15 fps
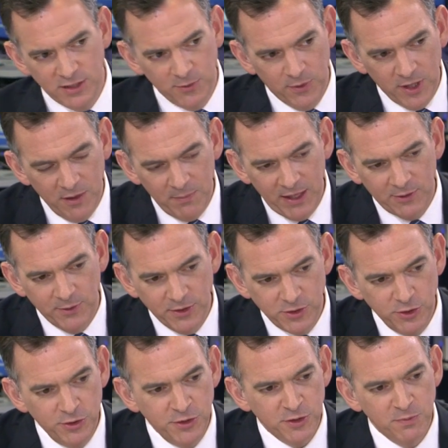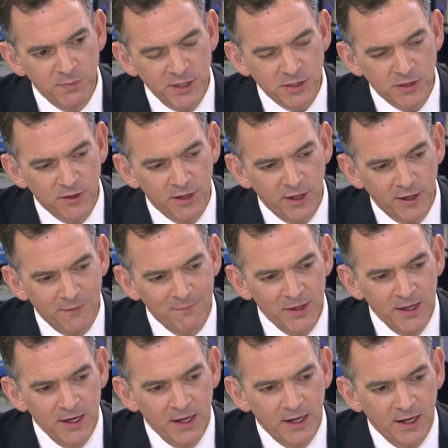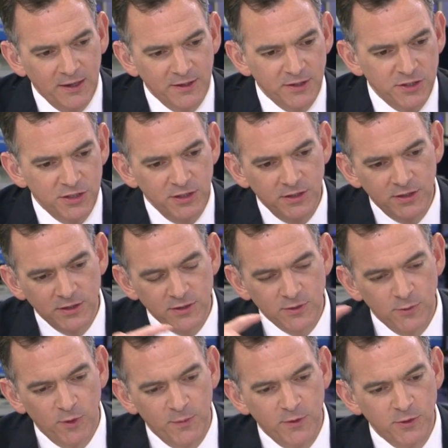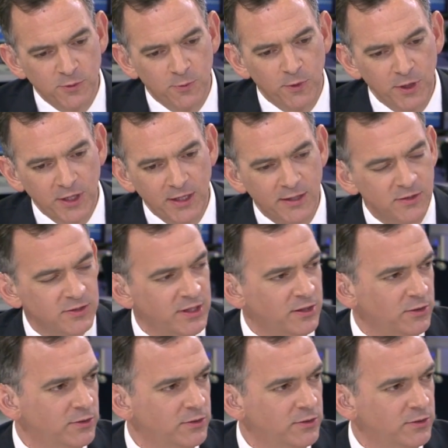then we'll come back to what you just mentioned there, that this is a woman who's working in St.